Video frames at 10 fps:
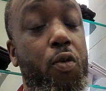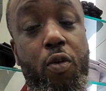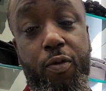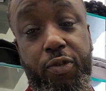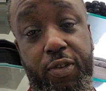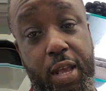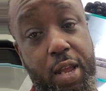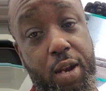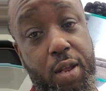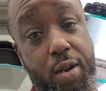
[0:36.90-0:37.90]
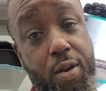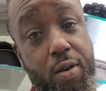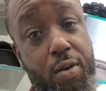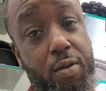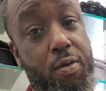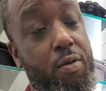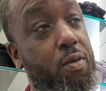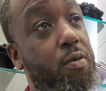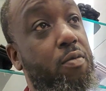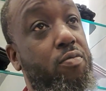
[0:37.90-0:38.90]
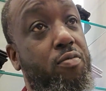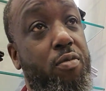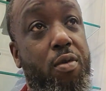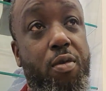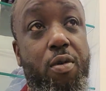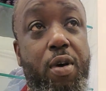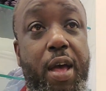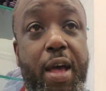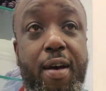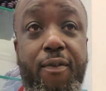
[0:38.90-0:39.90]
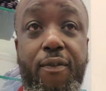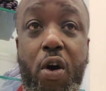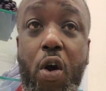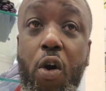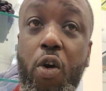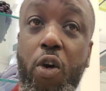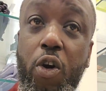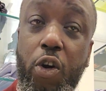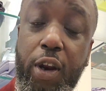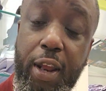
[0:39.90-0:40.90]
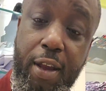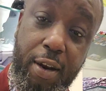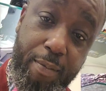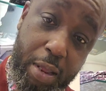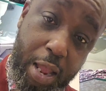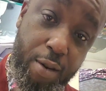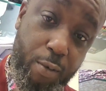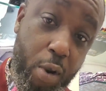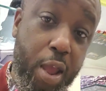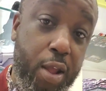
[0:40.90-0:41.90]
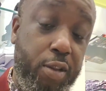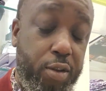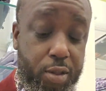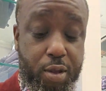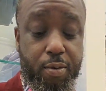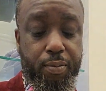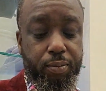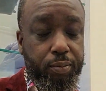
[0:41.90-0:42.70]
or seen it, or have heard it being read to them.